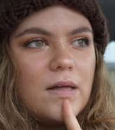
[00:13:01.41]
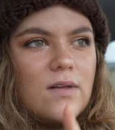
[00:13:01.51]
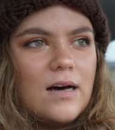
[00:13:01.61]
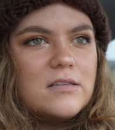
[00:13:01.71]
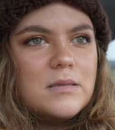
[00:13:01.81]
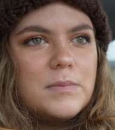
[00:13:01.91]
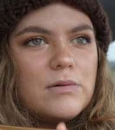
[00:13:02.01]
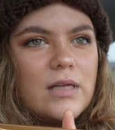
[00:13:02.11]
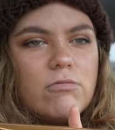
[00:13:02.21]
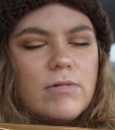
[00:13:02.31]
A lot of them
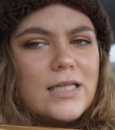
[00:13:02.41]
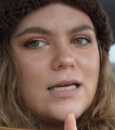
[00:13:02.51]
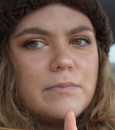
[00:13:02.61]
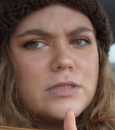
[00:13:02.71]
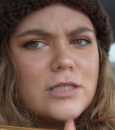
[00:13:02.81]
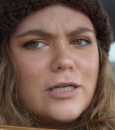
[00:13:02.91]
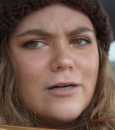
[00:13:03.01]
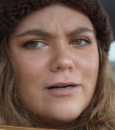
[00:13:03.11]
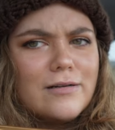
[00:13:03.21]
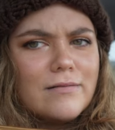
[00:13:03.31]
are like really
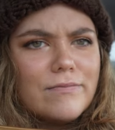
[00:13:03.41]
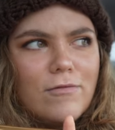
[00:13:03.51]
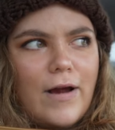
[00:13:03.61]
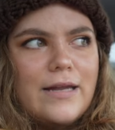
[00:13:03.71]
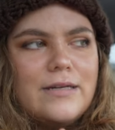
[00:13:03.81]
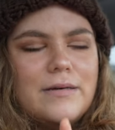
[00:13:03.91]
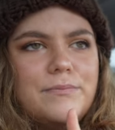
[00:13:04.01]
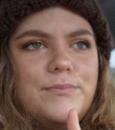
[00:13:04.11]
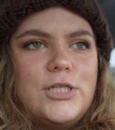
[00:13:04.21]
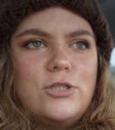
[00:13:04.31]
obscure,
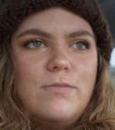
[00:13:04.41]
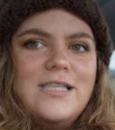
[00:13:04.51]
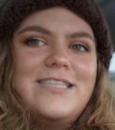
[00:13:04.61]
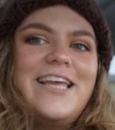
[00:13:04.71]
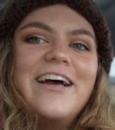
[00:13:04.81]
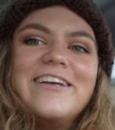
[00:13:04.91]
random measurements.